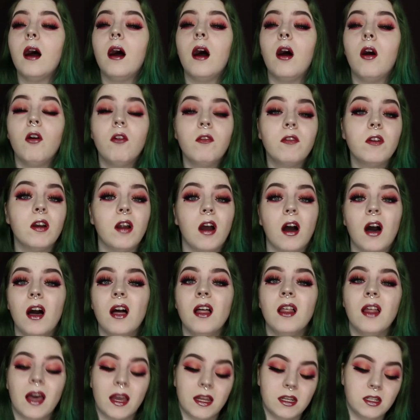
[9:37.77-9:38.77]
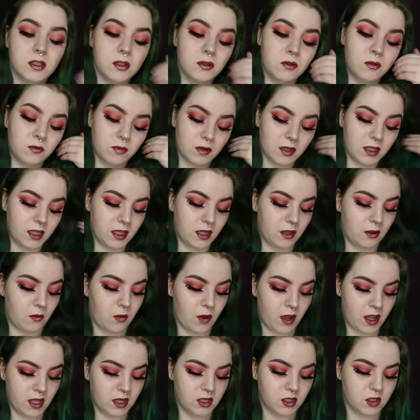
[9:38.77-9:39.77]
Overall, I do really
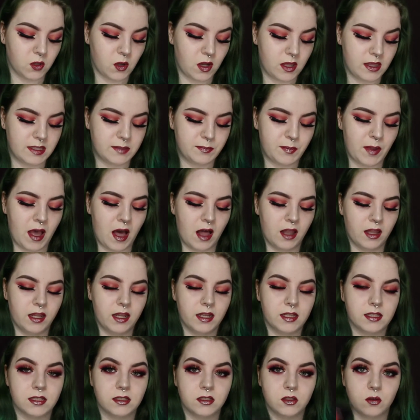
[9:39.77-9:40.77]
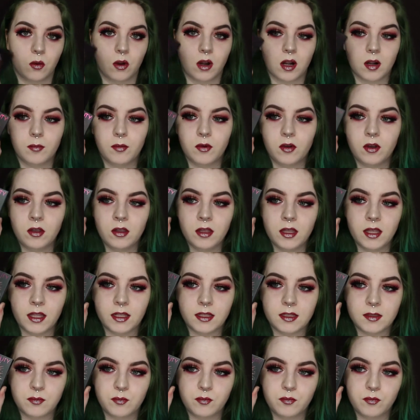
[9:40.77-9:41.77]
quite enjoy this palette. It's adorable.
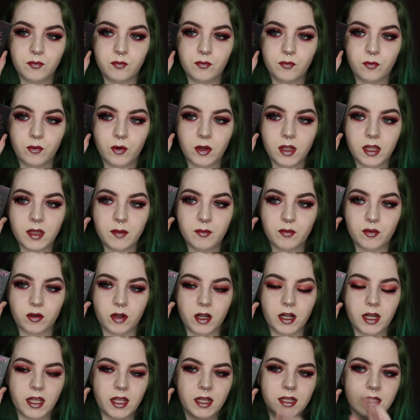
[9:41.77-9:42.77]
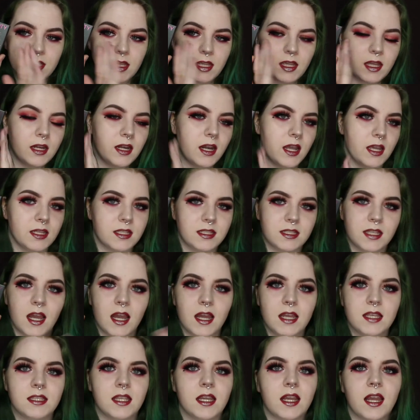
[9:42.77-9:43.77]
It's really pretty. It's like a nice
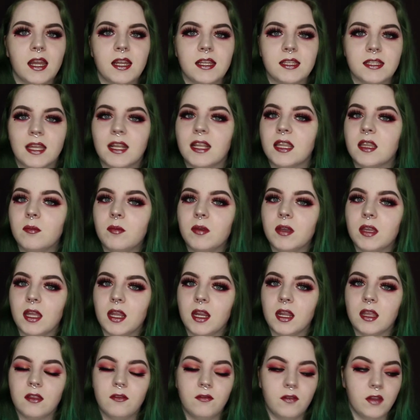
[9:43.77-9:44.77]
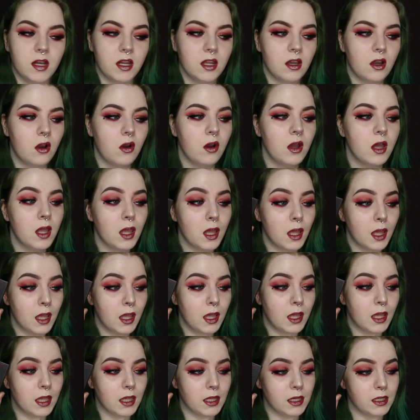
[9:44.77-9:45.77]
size, like I had said at the beginning of the video.
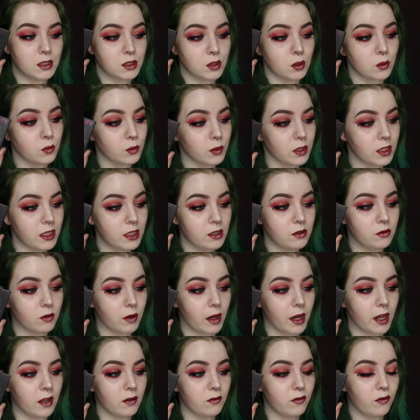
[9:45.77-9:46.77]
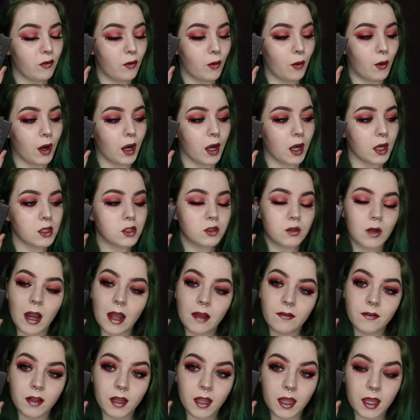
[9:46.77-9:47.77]
It is really great for
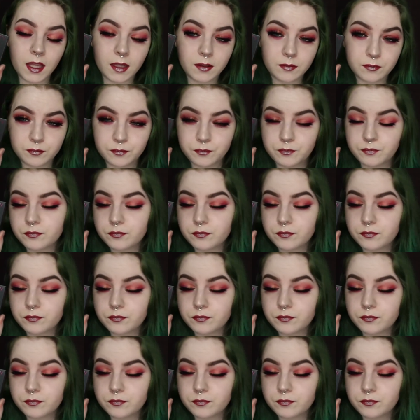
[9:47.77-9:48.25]
traveling,